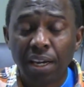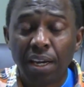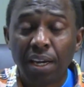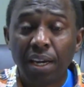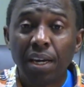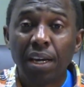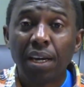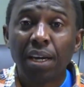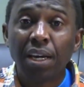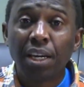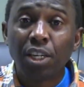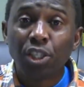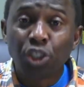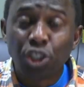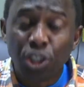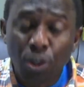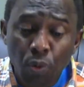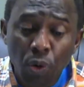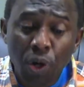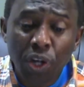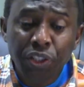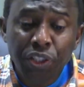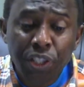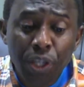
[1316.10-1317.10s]
she
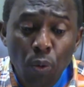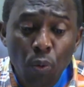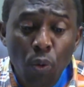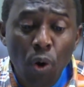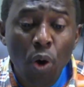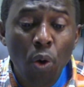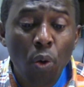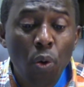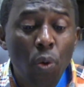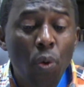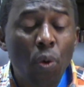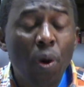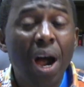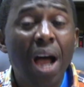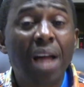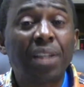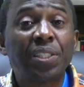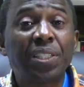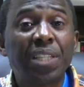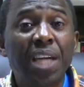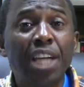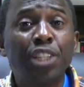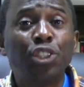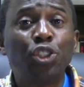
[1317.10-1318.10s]
was the one who had
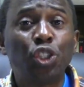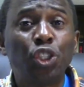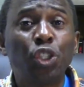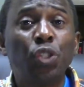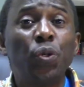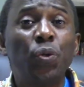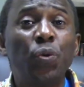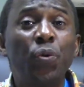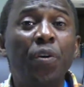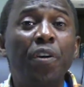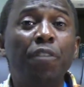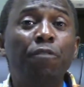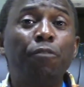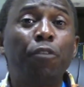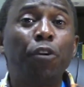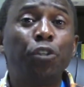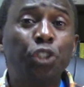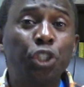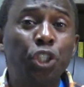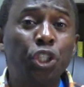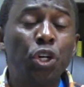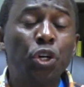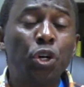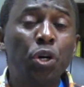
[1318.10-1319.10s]
ten children for
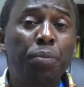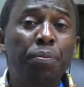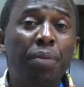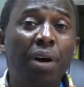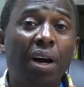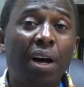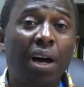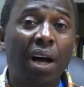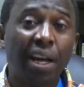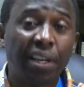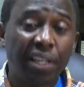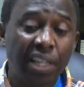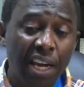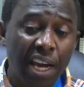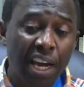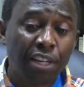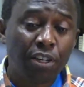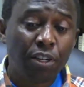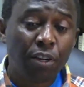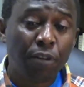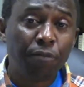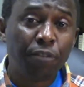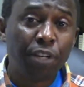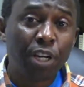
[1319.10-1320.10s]
Job at the end
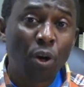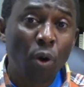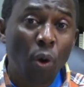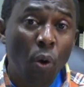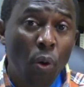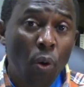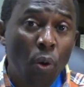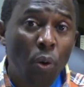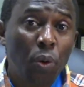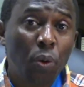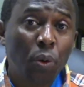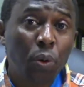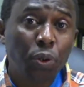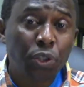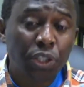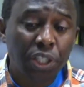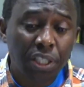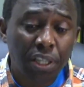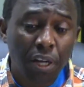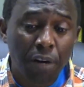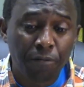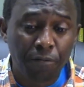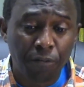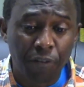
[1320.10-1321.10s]
of the whole
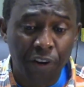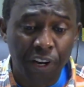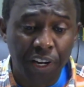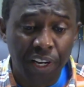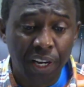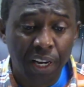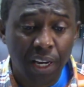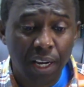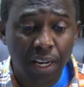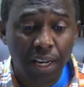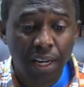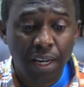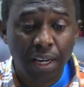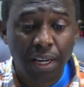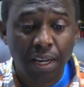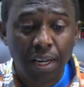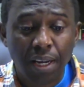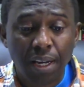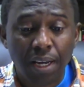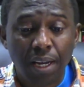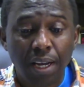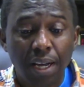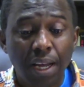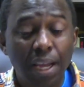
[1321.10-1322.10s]
suffering,
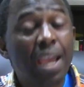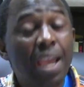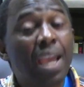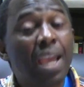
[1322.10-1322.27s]
and